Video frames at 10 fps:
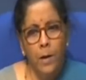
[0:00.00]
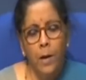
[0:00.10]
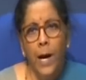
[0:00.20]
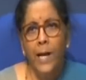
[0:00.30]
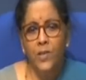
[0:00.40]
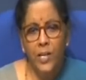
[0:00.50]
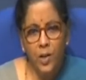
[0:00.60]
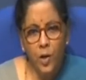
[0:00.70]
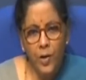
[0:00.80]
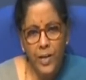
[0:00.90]
has
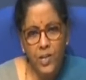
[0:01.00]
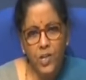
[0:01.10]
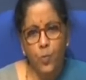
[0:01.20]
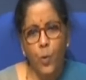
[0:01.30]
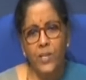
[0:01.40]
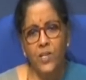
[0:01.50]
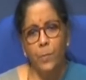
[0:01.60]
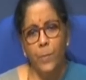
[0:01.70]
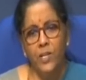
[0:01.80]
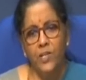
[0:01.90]
increased ways and
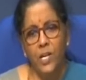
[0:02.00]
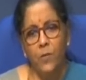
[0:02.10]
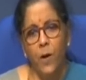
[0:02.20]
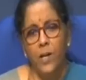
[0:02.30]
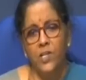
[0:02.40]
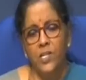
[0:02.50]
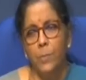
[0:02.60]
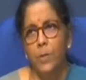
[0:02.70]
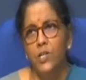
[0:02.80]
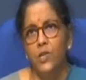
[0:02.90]
means advance
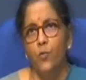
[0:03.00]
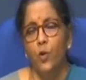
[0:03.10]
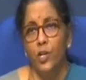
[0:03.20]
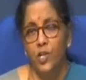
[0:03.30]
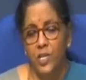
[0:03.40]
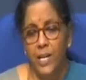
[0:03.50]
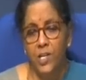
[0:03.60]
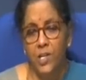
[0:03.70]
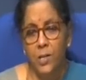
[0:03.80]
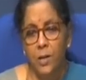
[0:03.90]
limits for the
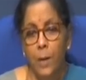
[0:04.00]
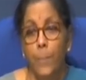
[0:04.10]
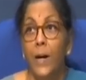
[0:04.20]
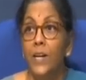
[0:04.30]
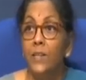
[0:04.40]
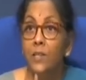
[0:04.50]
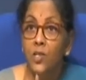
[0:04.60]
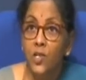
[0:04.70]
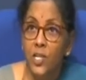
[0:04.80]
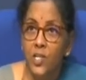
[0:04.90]
states by
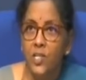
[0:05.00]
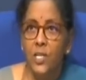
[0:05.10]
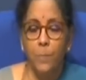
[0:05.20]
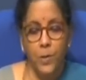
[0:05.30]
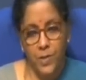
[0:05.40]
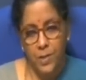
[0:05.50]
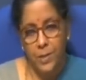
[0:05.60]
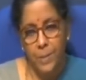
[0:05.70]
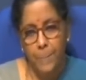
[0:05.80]
60%.